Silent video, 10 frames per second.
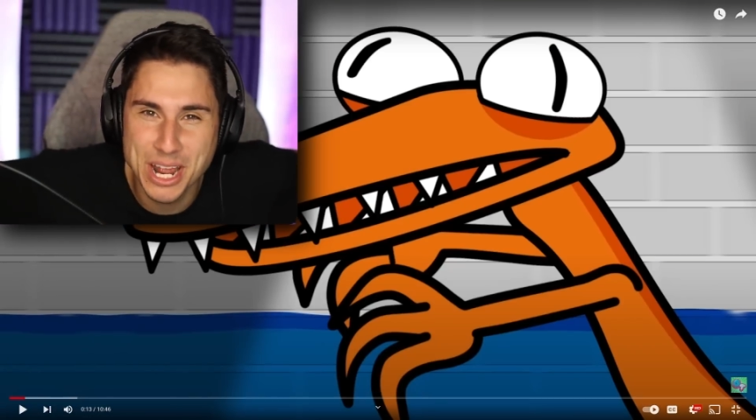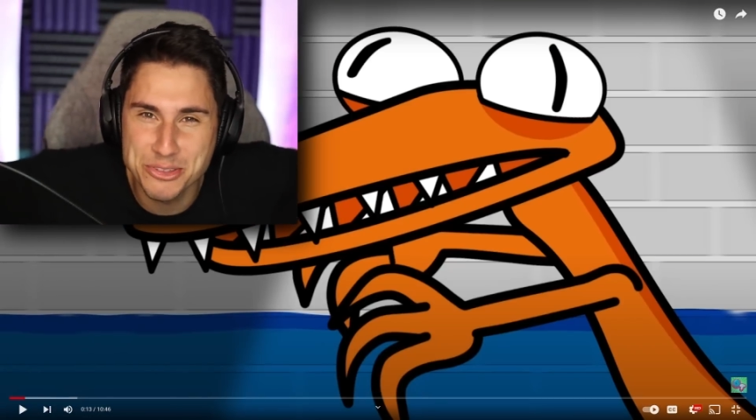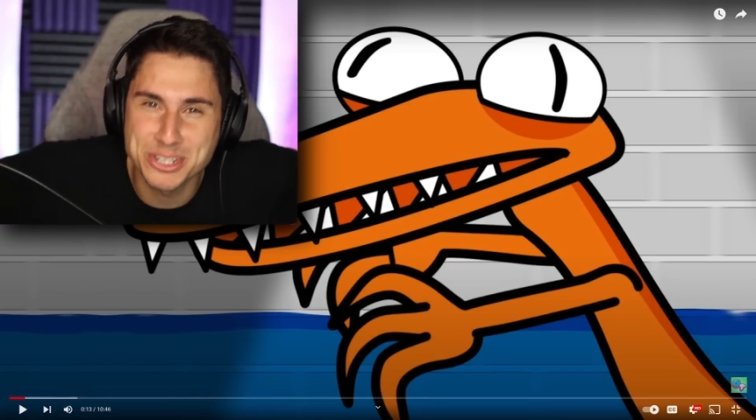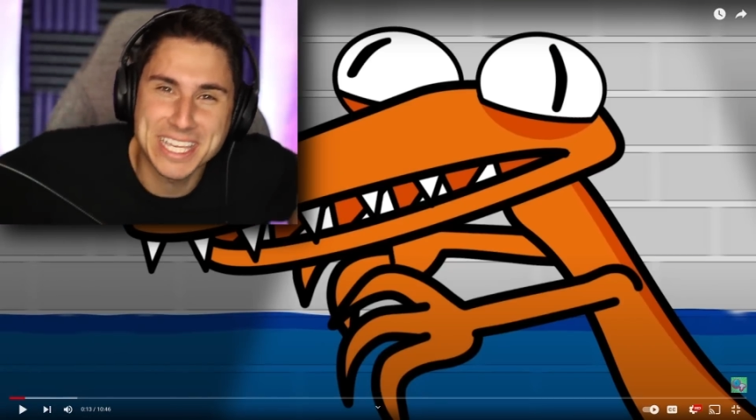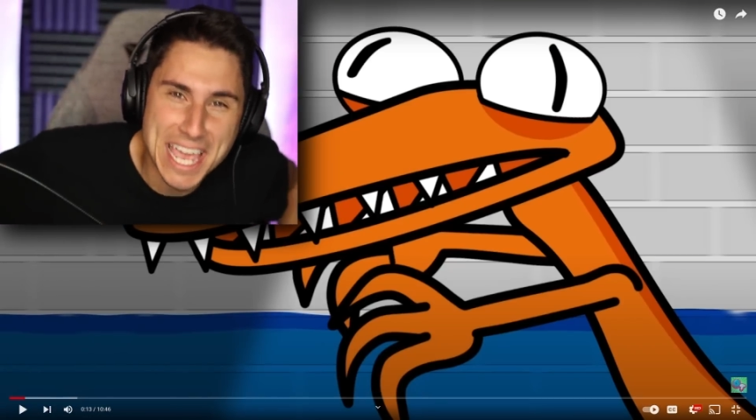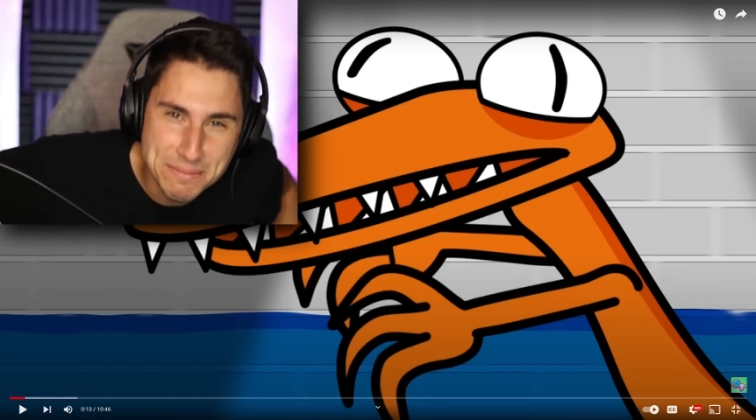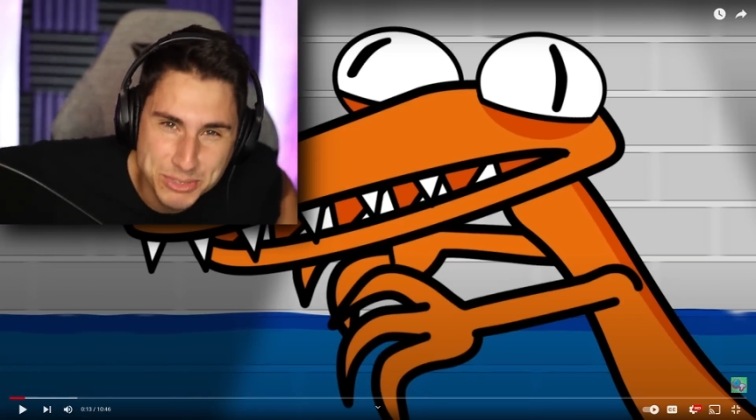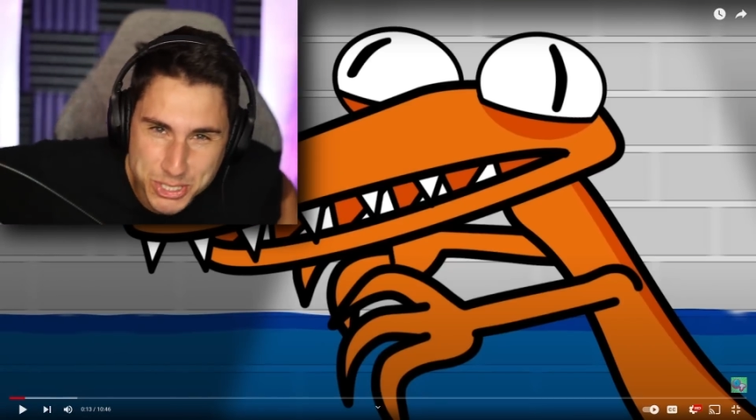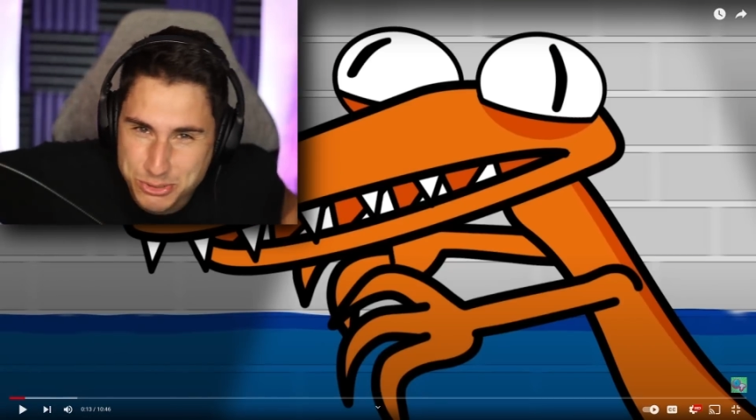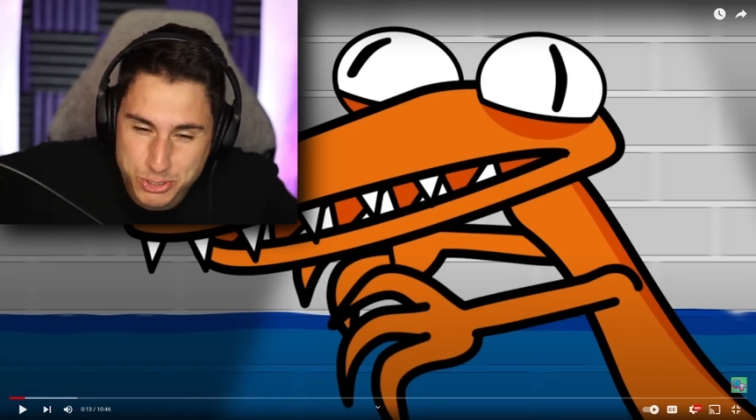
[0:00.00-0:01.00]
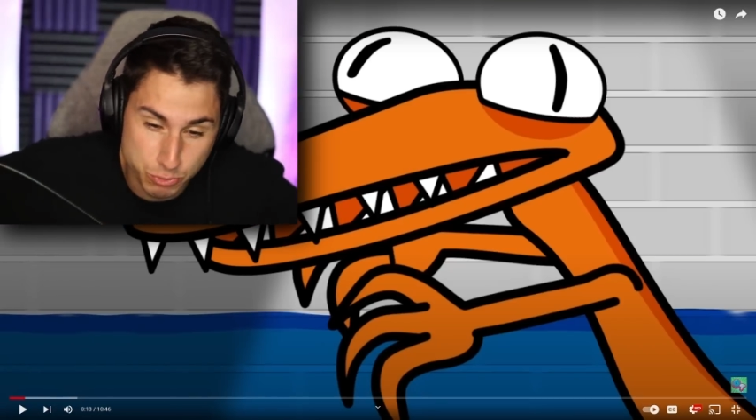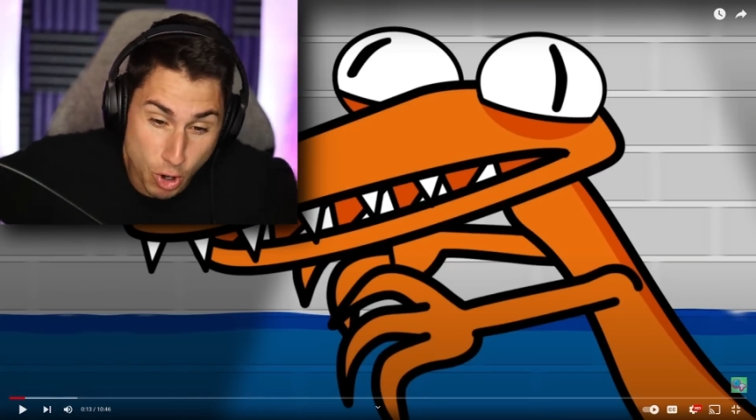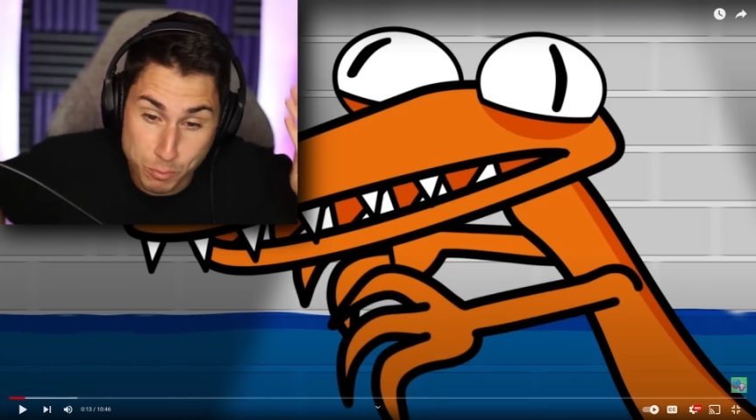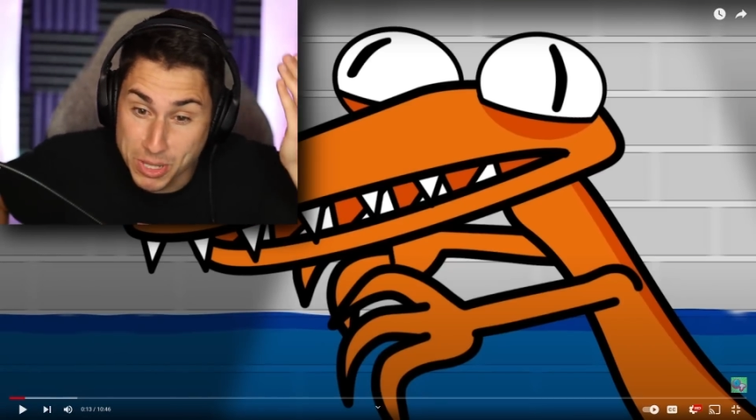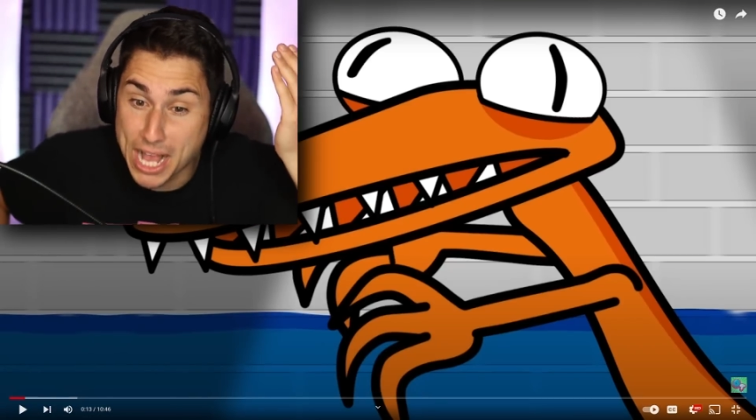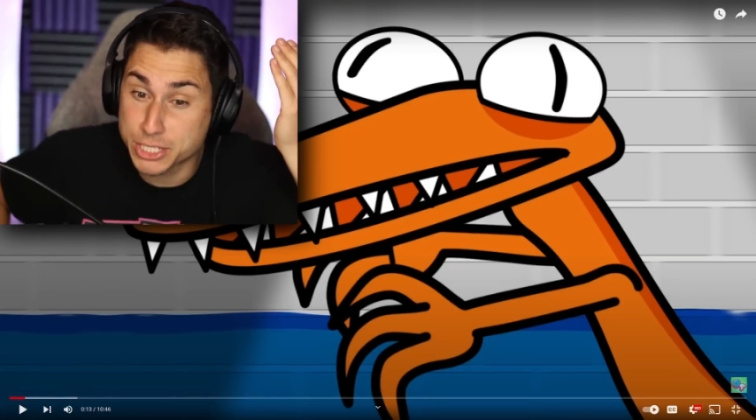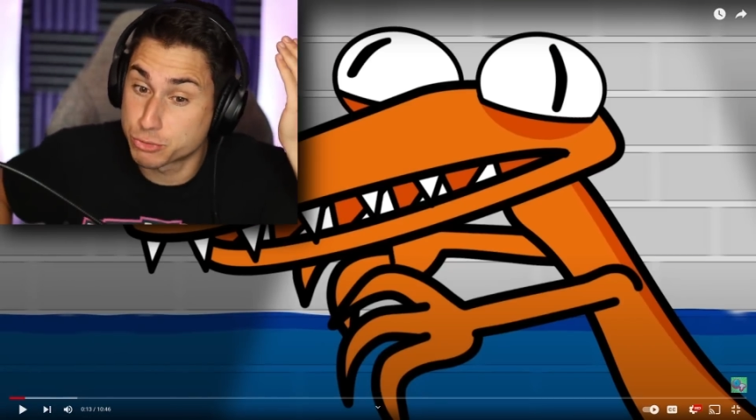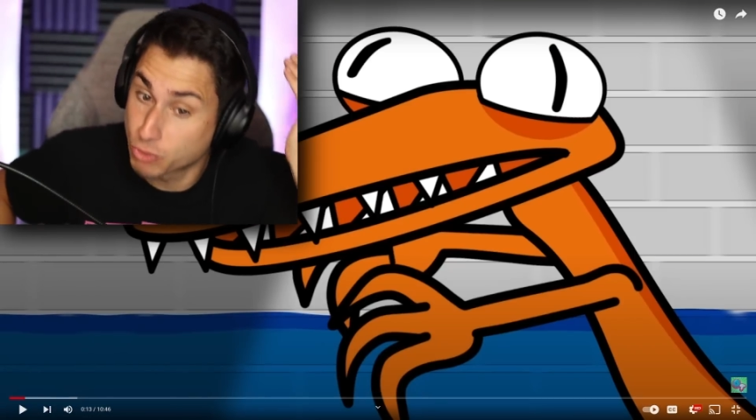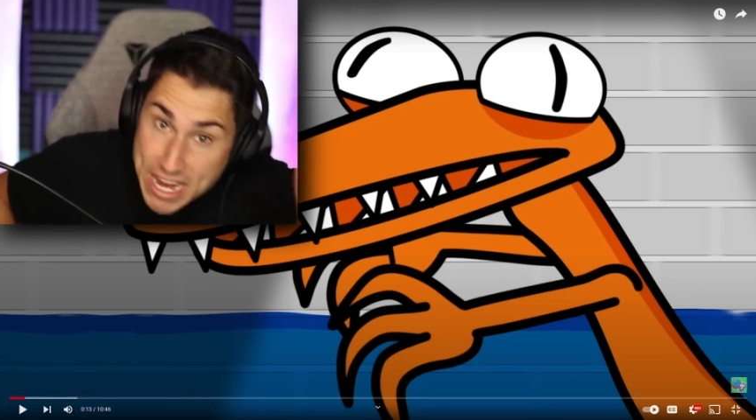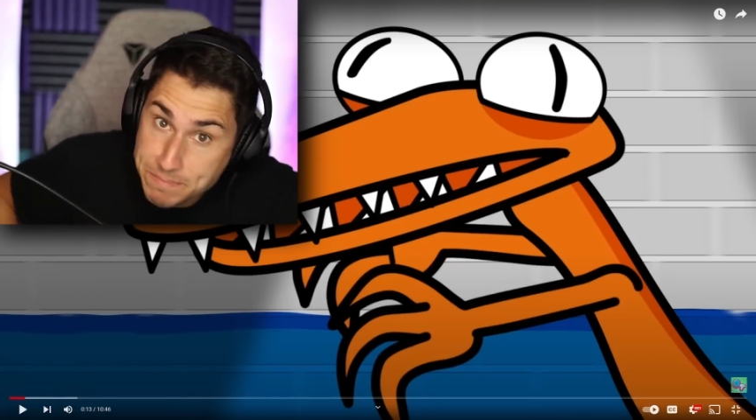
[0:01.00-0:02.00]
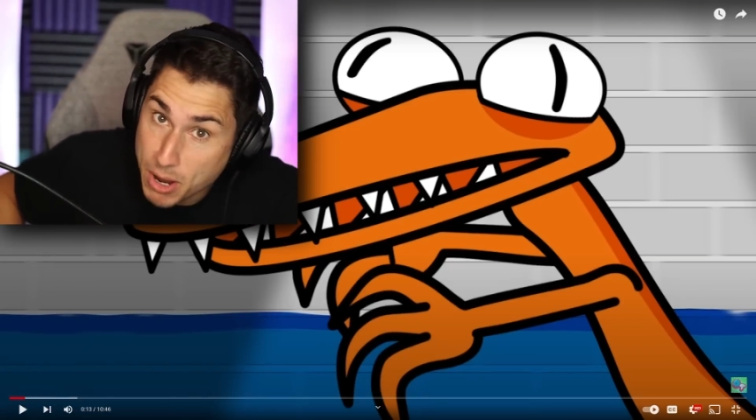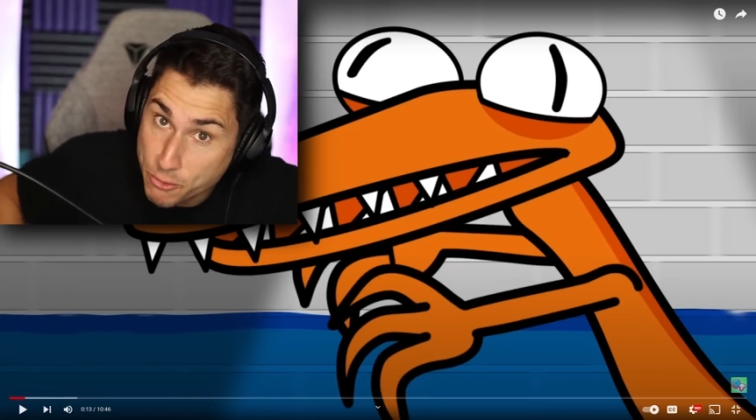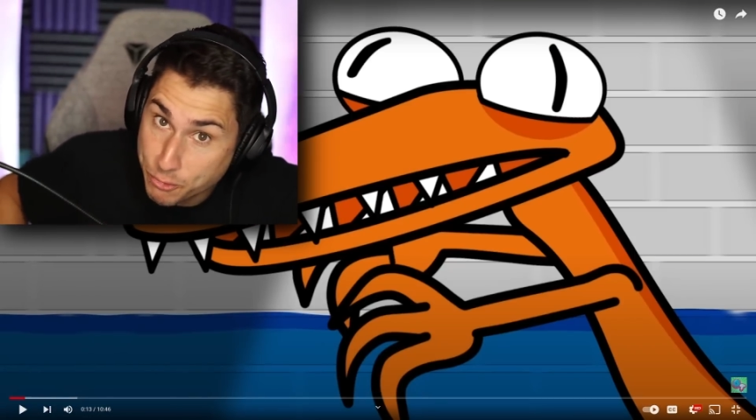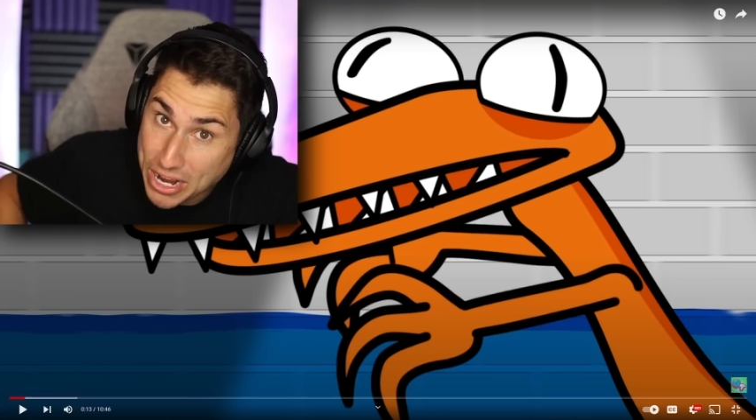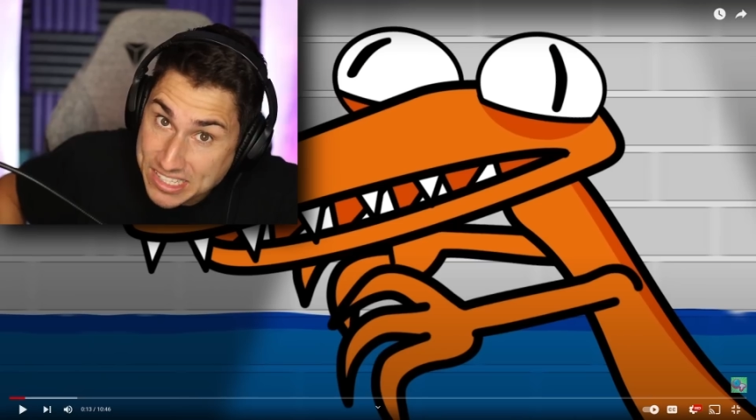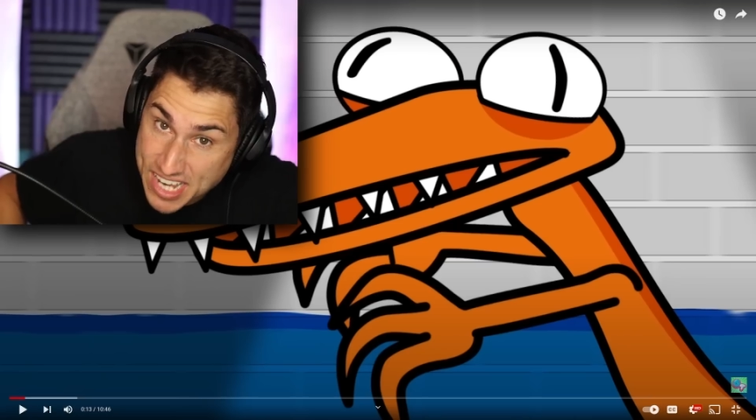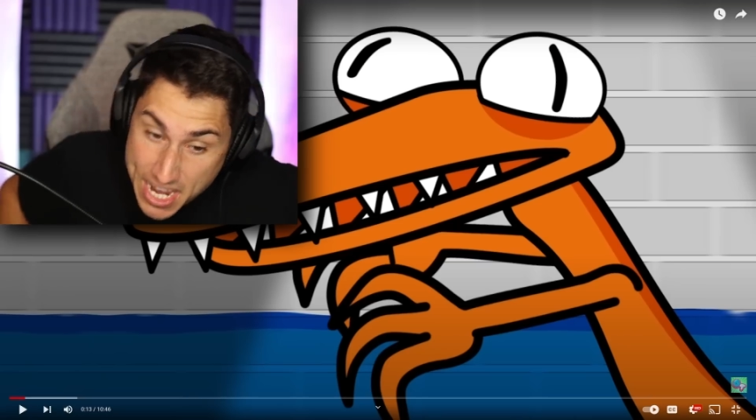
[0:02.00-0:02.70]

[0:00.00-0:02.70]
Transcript: another GameToons Roblox Rainbow Friends